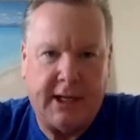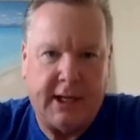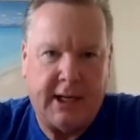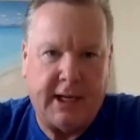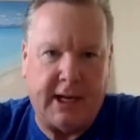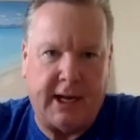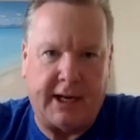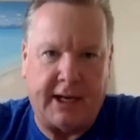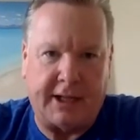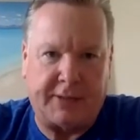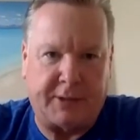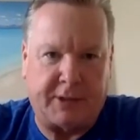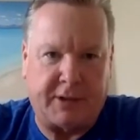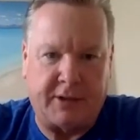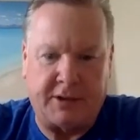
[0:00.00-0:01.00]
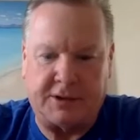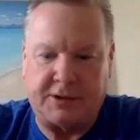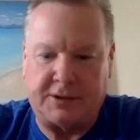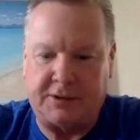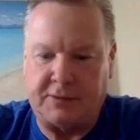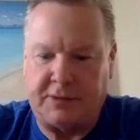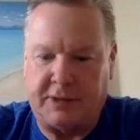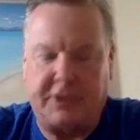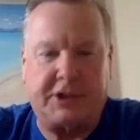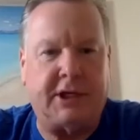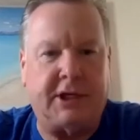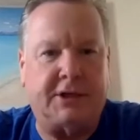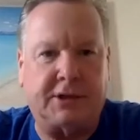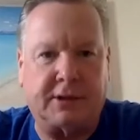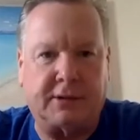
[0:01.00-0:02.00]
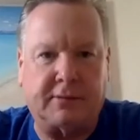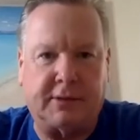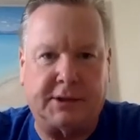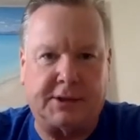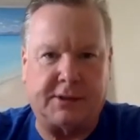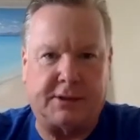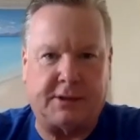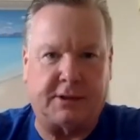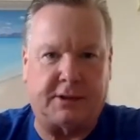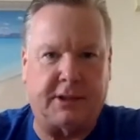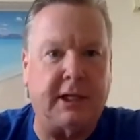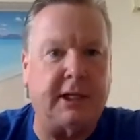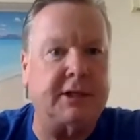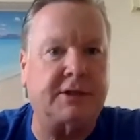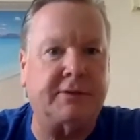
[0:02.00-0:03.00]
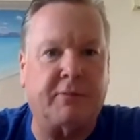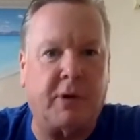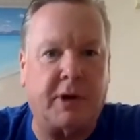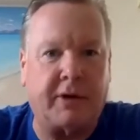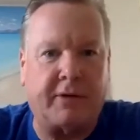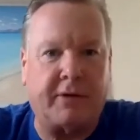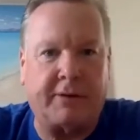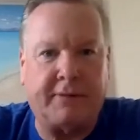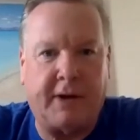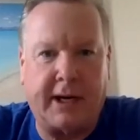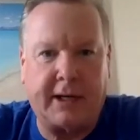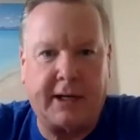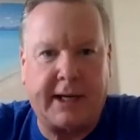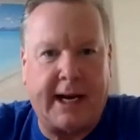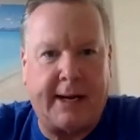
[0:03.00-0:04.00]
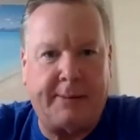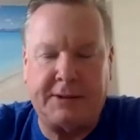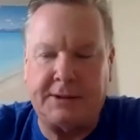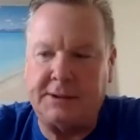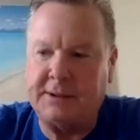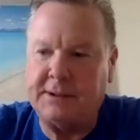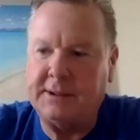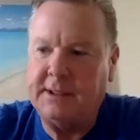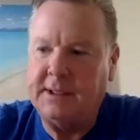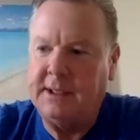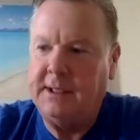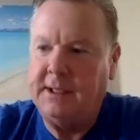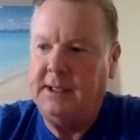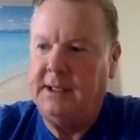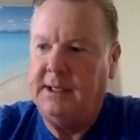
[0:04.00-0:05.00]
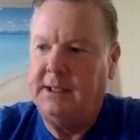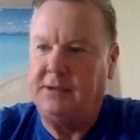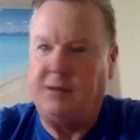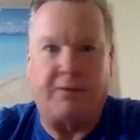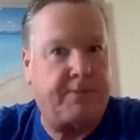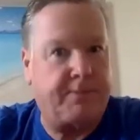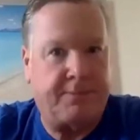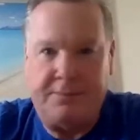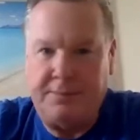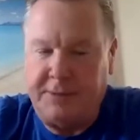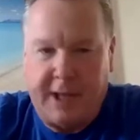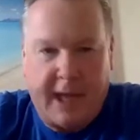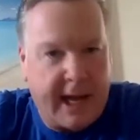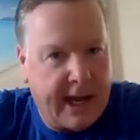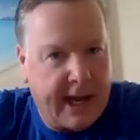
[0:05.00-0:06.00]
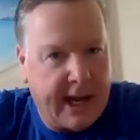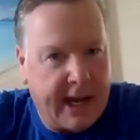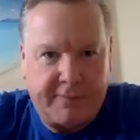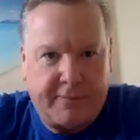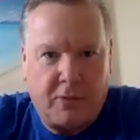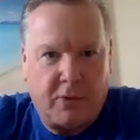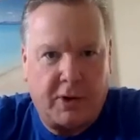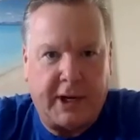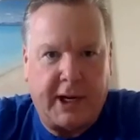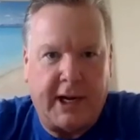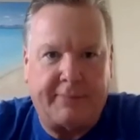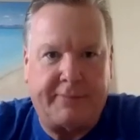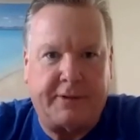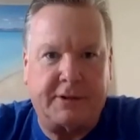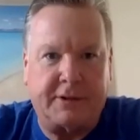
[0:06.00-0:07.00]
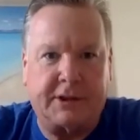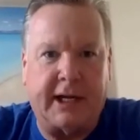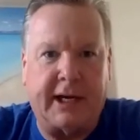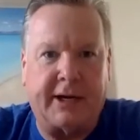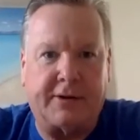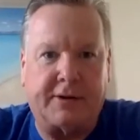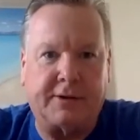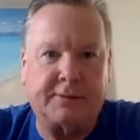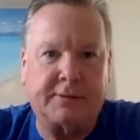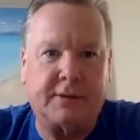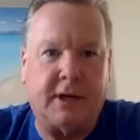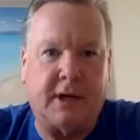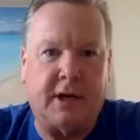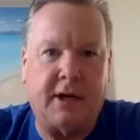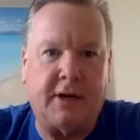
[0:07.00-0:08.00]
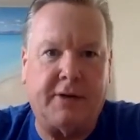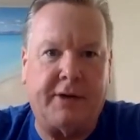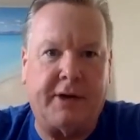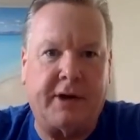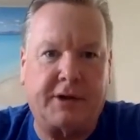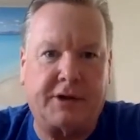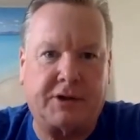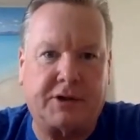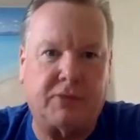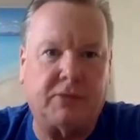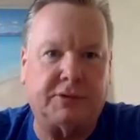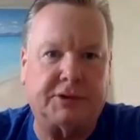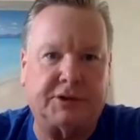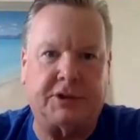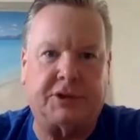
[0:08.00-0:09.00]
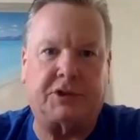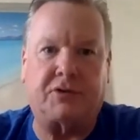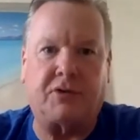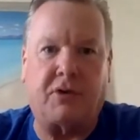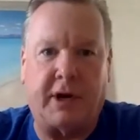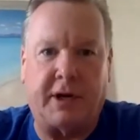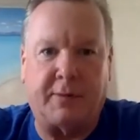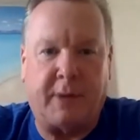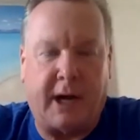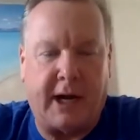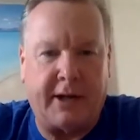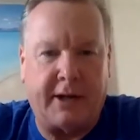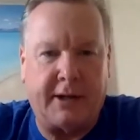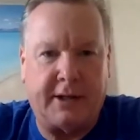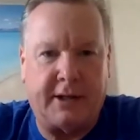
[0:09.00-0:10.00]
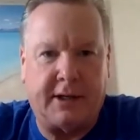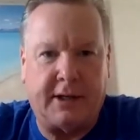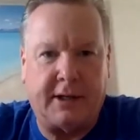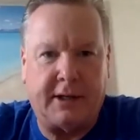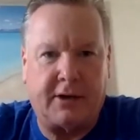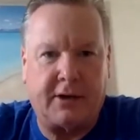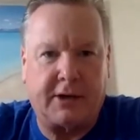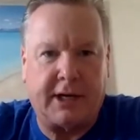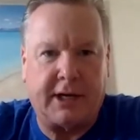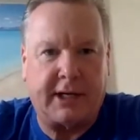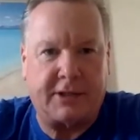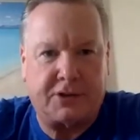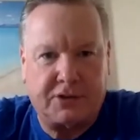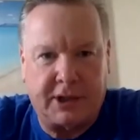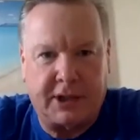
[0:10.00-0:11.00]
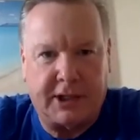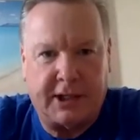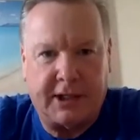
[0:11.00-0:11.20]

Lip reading: and that's because their teacher was the niece of one of our fire captains. So then, 4.5 years later, their school was destroyed by Hurricane Katrina.